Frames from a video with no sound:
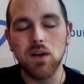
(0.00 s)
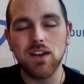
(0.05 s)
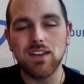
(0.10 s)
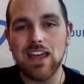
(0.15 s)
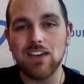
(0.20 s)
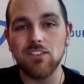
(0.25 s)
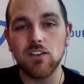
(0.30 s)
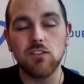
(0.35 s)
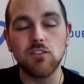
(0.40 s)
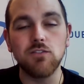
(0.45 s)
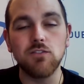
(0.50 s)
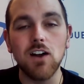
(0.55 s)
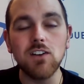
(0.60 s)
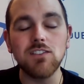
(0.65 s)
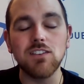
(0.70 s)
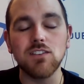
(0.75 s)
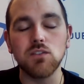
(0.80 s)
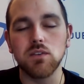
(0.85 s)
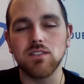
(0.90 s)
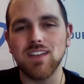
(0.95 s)
than what Devin
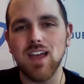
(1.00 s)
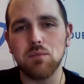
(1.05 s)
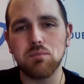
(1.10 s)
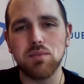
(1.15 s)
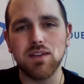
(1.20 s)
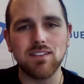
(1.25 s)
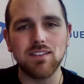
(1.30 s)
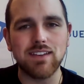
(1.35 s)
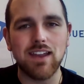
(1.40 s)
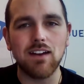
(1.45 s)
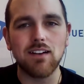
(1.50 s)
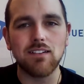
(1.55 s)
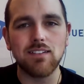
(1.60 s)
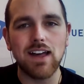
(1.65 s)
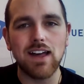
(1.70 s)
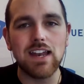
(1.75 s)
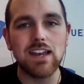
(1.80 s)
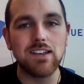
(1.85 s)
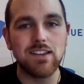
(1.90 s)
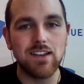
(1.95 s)
Funchess was at, because
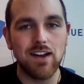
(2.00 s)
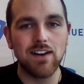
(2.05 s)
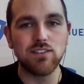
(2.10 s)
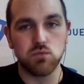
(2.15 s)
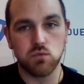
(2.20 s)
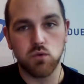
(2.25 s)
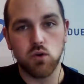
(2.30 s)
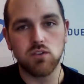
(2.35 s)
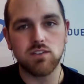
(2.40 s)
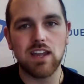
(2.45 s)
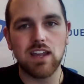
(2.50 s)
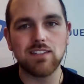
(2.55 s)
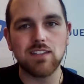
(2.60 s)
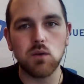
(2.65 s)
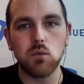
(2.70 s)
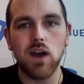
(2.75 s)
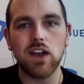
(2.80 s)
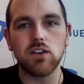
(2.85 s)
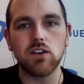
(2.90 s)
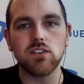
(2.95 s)
Carolina does rotate
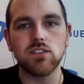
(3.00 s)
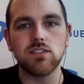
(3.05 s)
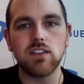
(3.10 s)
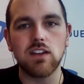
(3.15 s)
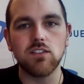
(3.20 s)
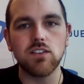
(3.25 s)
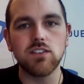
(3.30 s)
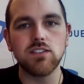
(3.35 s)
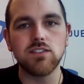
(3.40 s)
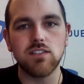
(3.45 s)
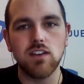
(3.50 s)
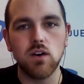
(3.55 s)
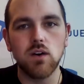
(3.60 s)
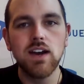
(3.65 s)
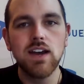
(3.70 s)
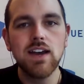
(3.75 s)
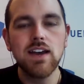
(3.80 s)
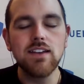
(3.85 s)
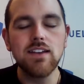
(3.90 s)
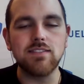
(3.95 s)
their wide receivers.
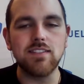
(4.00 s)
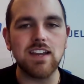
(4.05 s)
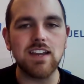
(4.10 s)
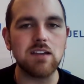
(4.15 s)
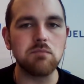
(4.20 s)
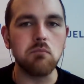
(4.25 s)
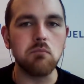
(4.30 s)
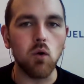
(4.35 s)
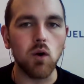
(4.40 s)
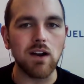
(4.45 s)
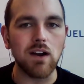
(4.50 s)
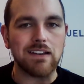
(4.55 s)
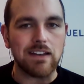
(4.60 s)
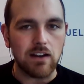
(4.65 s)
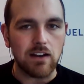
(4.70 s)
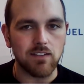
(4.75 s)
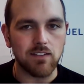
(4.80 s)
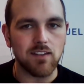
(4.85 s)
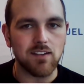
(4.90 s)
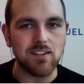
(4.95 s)
So seeing Moore
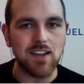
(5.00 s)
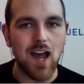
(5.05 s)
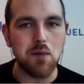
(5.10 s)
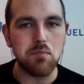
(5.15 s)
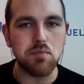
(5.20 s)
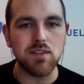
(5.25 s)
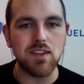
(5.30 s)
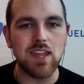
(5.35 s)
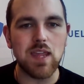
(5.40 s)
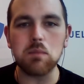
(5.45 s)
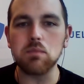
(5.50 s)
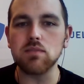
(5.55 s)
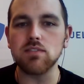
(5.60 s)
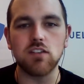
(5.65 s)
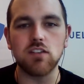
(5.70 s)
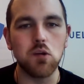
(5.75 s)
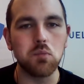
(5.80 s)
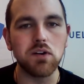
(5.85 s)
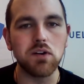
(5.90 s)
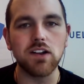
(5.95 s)
near the top of the heap,
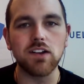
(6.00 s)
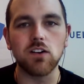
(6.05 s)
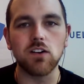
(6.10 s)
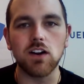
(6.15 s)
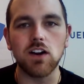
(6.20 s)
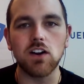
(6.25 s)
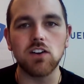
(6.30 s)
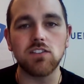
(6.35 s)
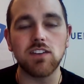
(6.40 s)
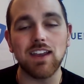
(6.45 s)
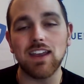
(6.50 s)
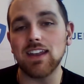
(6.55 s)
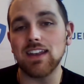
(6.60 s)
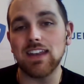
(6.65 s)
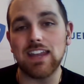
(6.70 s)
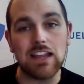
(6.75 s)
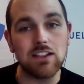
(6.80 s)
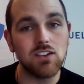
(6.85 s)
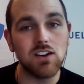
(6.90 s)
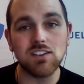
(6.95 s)
super encouraging.
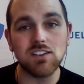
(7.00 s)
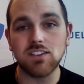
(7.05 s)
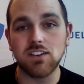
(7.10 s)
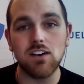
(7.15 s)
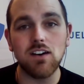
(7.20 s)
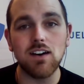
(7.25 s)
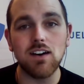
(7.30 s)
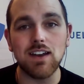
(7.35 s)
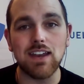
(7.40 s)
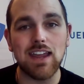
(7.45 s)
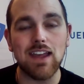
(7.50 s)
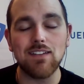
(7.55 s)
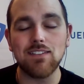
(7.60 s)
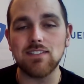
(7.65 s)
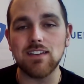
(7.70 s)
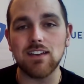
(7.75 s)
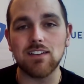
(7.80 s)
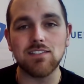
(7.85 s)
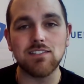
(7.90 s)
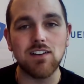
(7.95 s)
And he looked good. He
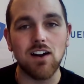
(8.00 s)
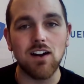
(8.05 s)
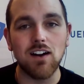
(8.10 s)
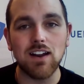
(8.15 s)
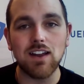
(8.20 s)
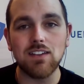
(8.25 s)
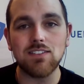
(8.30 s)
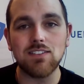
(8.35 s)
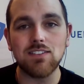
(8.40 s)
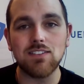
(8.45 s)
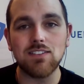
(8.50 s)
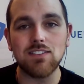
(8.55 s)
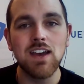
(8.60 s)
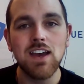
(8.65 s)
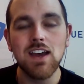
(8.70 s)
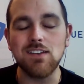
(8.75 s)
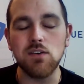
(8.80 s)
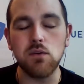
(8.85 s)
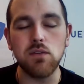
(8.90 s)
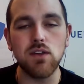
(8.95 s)
had six targets.
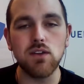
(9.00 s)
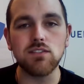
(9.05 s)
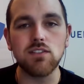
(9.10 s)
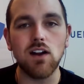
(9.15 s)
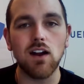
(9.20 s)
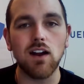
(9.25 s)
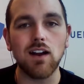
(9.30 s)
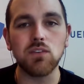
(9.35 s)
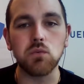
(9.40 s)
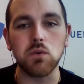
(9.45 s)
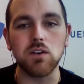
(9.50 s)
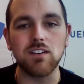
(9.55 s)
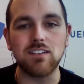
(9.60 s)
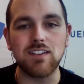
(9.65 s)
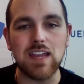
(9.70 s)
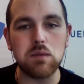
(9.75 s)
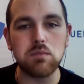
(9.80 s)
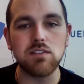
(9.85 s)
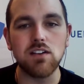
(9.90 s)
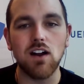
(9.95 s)
Two of those targets were
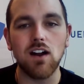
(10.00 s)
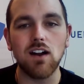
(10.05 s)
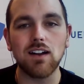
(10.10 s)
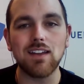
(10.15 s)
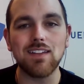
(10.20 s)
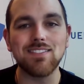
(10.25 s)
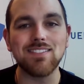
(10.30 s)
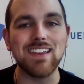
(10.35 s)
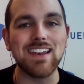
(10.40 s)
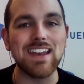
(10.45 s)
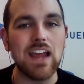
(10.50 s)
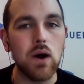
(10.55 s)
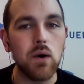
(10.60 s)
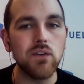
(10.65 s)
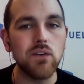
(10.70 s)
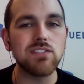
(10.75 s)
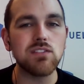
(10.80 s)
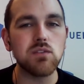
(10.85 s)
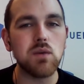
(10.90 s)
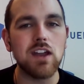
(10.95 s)
deep targets, and he
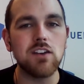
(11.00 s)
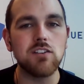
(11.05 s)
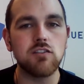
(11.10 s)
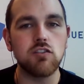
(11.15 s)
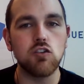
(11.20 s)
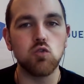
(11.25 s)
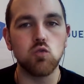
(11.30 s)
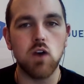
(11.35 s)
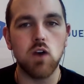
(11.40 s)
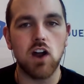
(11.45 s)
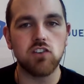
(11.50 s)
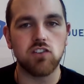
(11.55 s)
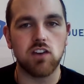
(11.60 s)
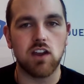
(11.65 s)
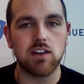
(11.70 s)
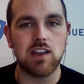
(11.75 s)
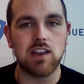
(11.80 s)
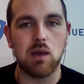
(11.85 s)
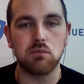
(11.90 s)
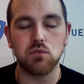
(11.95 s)
also had two rushing
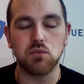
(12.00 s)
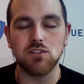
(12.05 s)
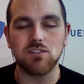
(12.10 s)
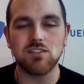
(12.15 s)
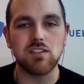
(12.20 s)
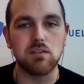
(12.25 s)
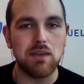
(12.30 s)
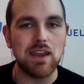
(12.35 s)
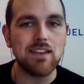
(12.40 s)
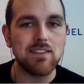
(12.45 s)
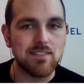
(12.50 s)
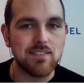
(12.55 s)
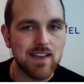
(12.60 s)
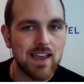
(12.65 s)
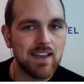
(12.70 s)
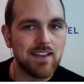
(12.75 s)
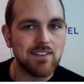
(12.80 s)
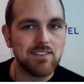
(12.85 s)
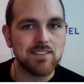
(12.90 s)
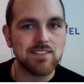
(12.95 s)
attempts, which to me
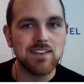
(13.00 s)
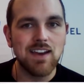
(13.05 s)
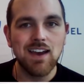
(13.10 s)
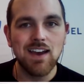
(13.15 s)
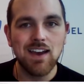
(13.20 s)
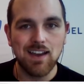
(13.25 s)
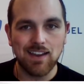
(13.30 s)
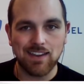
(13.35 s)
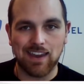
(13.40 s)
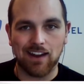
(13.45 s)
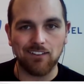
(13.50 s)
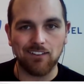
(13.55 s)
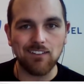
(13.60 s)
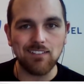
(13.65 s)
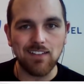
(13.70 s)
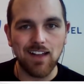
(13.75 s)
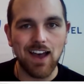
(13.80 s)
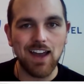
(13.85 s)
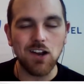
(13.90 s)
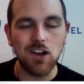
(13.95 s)
says
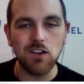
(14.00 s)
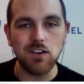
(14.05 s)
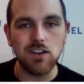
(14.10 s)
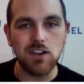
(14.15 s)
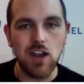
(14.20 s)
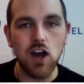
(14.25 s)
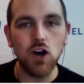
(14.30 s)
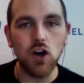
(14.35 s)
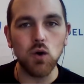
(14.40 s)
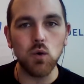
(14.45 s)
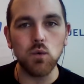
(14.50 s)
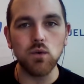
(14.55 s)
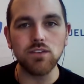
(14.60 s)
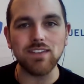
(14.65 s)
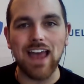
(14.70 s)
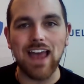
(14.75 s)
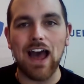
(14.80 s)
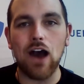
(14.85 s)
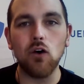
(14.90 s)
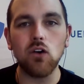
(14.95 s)
Carolina
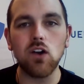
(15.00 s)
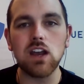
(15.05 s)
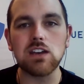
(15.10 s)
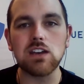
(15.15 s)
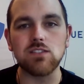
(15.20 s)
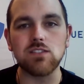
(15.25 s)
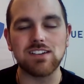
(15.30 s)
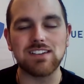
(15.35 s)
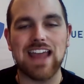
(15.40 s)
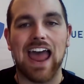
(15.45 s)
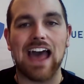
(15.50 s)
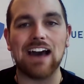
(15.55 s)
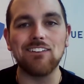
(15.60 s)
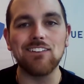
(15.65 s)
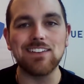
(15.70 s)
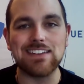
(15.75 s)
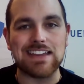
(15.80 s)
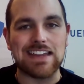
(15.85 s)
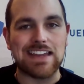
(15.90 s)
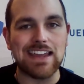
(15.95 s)
knows how good of a
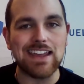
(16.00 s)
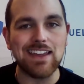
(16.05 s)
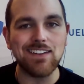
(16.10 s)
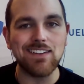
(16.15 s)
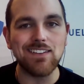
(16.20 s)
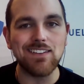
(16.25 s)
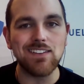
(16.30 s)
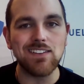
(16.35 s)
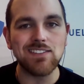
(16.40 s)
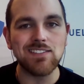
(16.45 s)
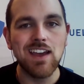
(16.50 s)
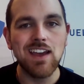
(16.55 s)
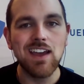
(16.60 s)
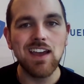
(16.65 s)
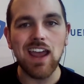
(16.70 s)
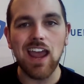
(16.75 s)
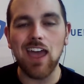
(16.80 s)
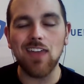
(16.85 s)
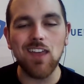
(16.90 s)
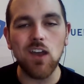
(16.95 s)
talent he is,
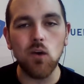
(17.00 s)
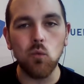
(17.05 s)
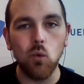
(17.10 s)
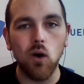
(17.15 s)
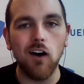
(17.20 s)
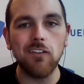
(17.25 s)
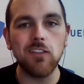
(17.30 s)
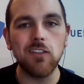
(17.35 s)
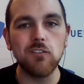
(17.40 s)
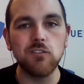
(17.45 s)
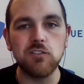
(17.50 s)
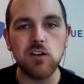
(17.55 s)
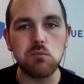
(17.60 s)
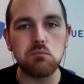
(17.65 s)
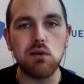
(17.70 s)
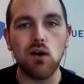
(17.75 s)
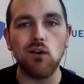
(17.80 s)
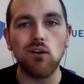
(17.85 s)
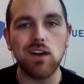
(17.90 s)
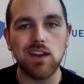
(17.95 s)
and they want the
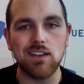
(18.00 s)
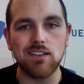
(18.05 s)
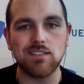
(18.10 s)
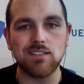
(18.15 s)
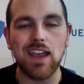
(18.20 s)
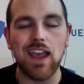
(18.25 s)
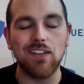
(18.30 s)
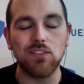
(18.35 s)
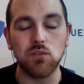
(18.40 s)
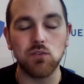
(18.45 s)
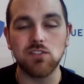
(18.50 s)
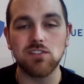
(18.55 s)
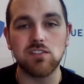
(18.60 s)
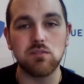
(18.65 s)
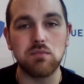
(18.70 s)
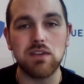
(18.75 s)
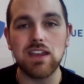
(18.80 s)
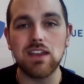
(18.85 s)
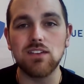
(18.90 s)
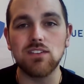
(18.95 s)
football in his hands, which
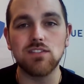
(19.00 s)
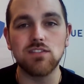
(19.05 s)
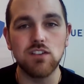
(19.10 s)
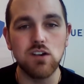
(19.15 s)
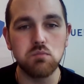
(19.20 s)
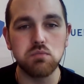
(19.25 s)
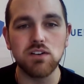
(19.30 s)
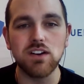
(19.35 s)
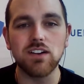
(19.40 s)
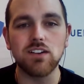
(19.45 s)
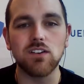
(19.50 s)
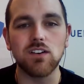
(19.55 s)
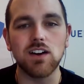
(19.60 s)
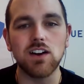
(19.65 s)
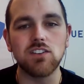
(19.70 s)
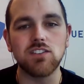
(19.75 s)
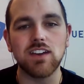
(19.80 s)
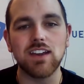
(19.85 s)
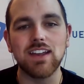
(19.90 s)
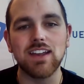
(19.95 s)
to me is super
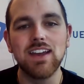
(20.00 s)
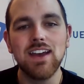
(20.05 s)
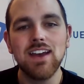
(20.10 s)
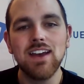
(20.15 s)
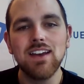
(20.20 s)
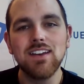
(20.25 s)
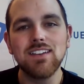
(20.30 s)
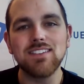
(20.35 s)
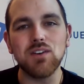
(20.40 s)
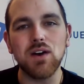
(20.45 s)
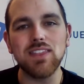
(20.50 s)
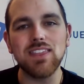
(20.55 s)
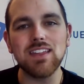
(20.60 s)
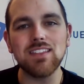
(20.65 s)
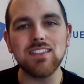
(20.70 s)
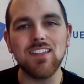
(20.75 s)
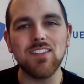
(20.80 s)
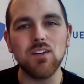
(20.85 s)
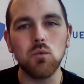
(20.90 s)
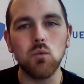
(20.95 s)
encouraging. So I
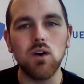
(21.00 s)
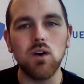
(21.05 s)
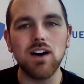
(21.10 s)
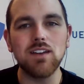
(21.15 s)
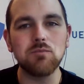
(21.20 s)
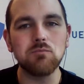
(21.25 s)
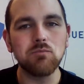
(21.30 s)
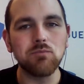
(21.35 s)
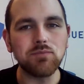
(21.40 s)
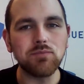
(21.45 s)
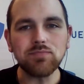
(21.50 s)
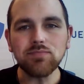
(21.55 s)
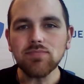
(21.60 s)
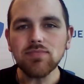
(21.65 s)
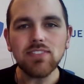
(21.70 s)
think that the one